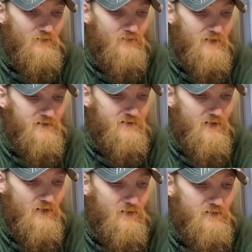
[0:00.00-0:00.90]
It's
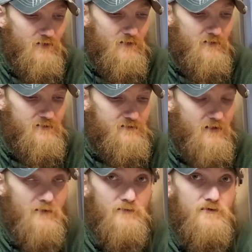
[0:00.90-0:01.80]
called the
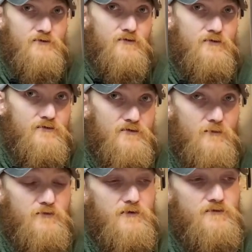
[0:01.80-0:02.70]
Southeastern
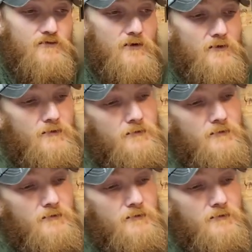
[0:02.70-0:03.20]
Serpentine Trail.